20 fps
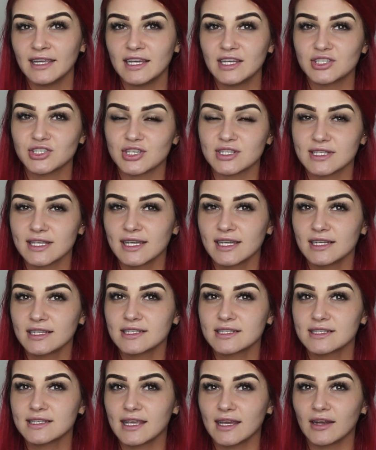It's just like a
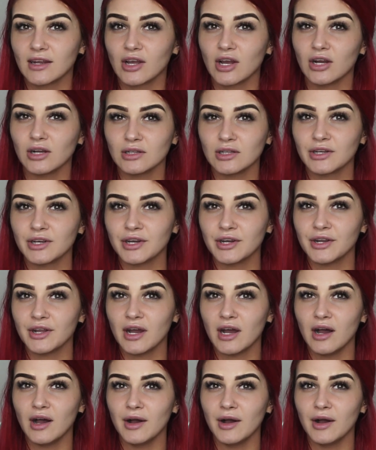skin-colored